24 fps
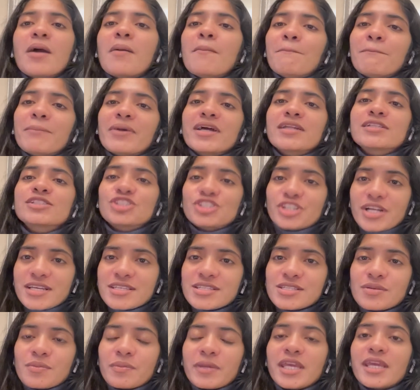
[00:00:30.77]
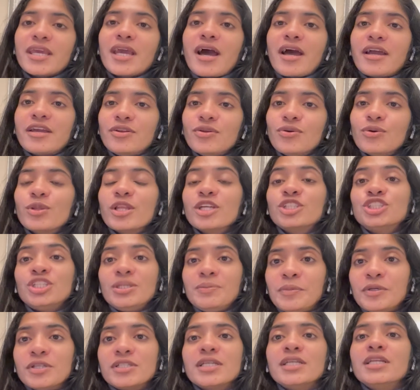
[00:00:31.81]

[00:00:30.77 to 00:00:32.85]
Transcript: But trust me, I know that she put